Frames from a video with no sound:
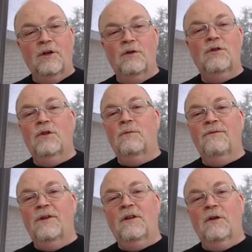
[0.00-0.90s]
YouTube
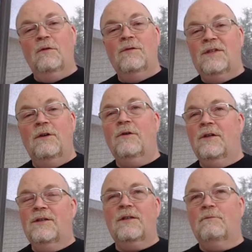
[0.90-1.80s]
video
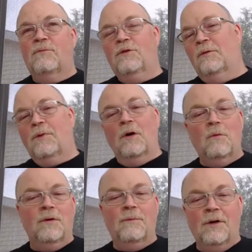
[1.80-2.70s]
series. I'm doing part
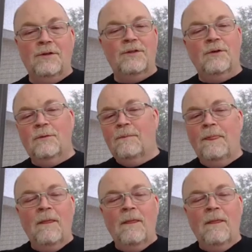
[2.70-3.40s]
one, part two.